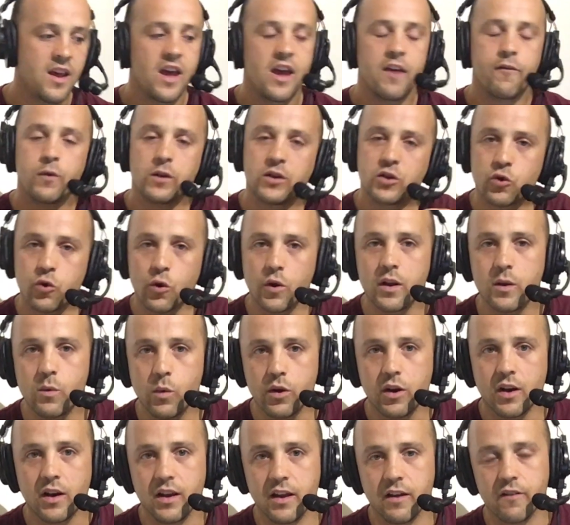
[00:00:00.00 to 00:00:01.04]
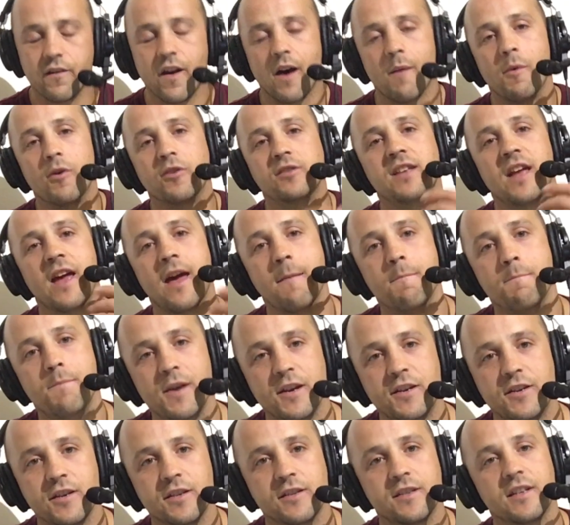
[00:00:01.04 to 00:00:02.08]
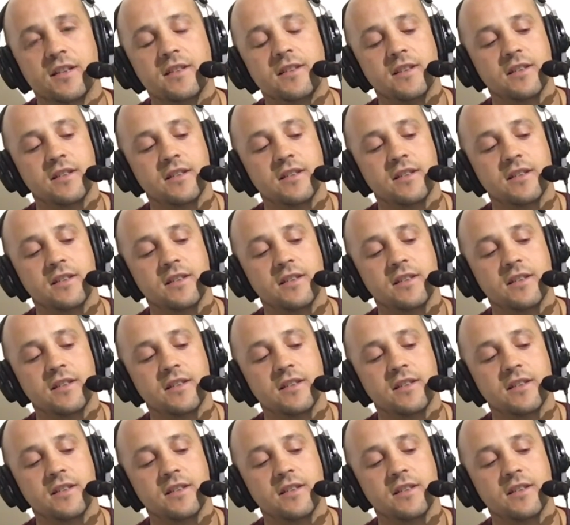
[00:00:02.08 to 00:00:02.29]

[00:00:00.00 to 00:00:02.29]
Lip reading: If we truly want to live our most ambitious and